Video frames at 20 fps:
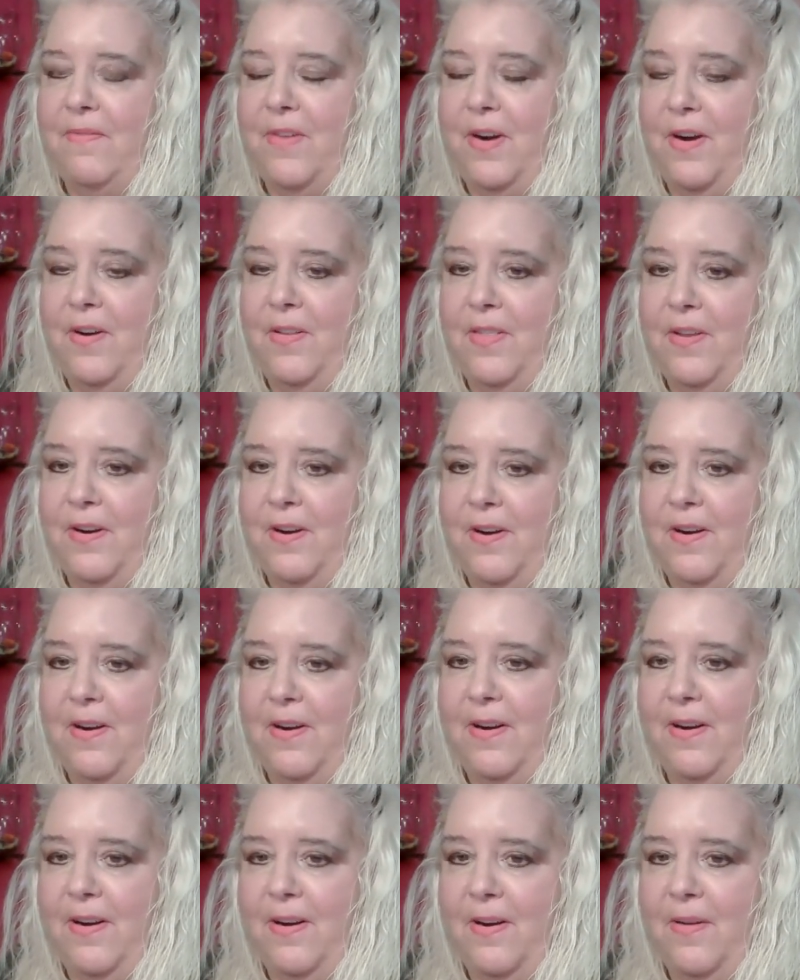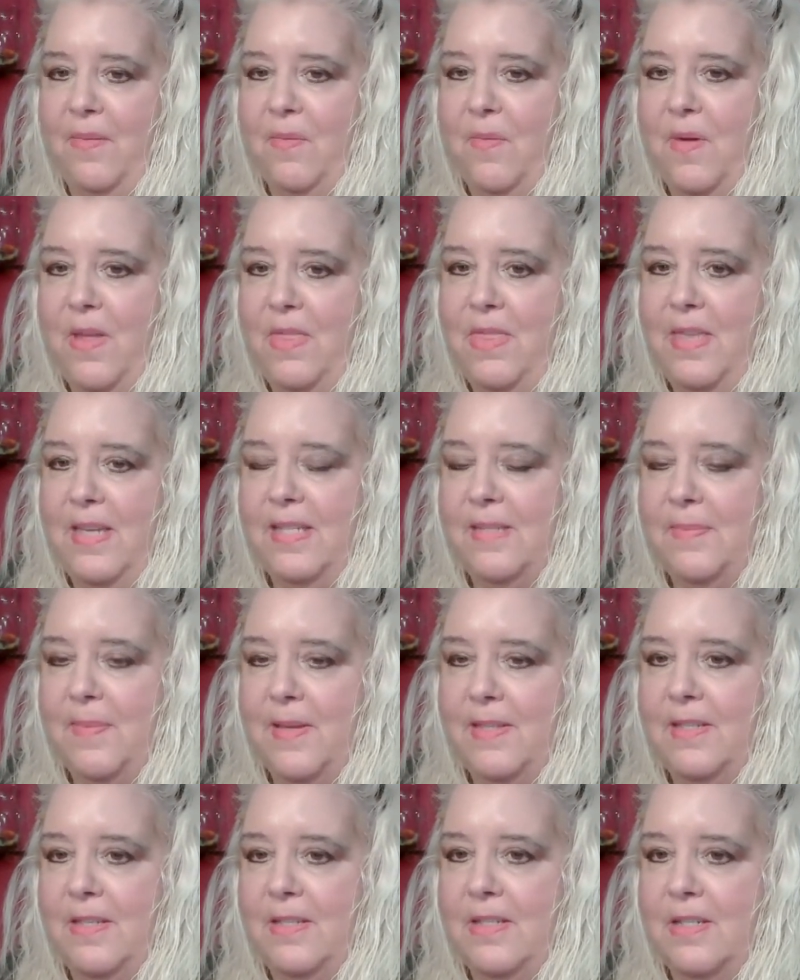further with these
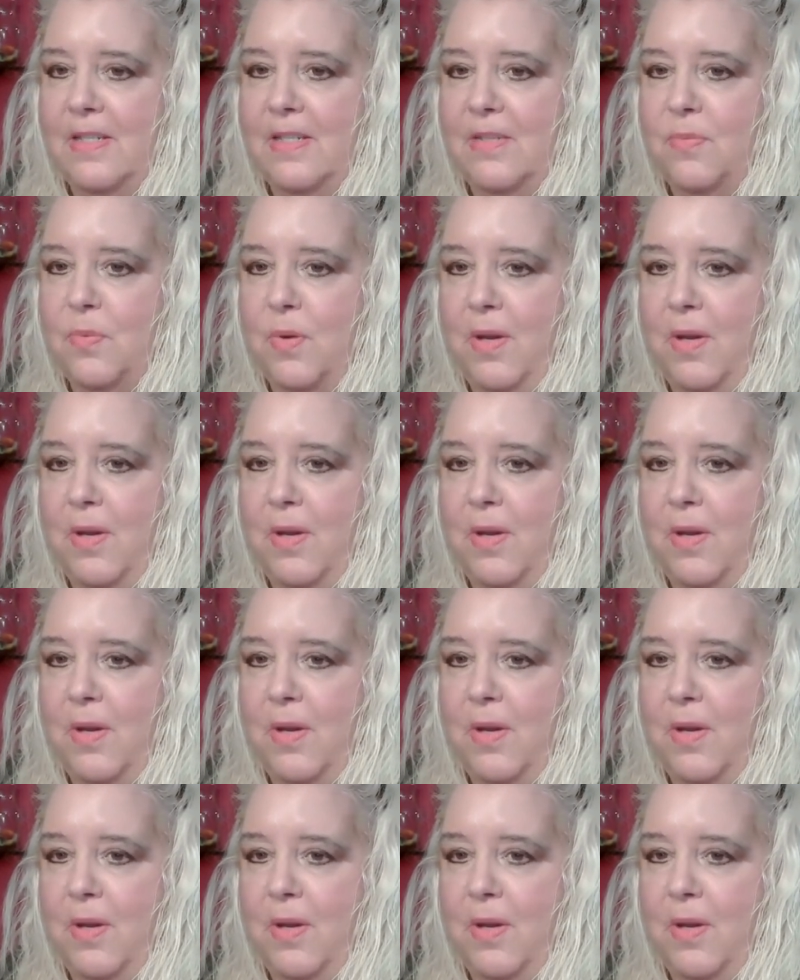messages.